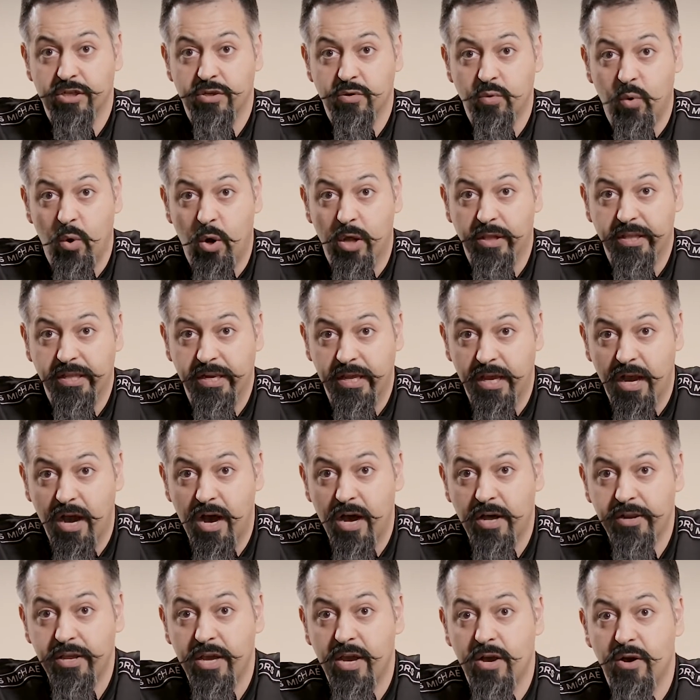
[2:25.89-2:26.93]
quality
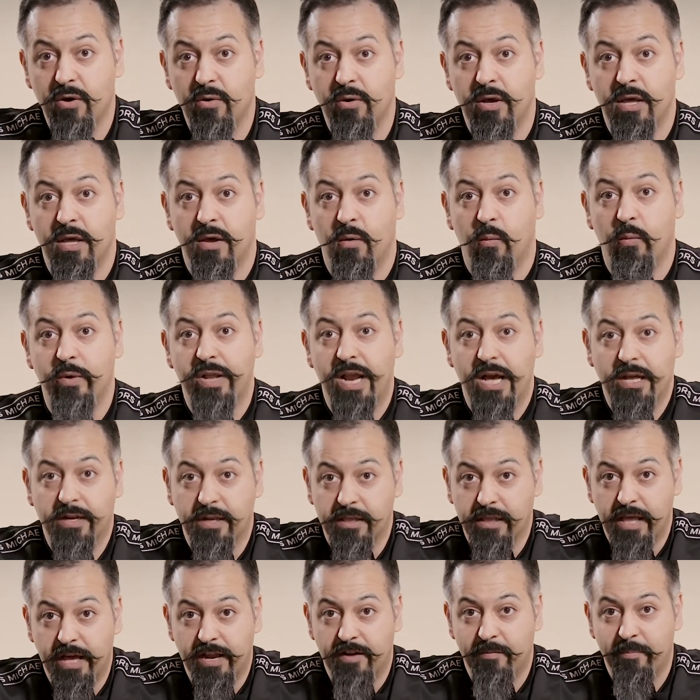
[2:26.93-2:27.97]
audio without a
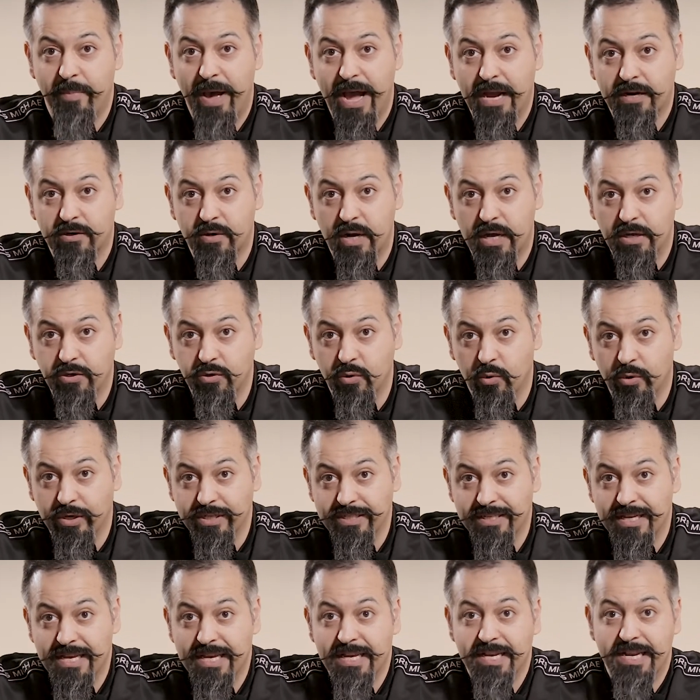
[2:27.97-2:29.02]
lot of background noise.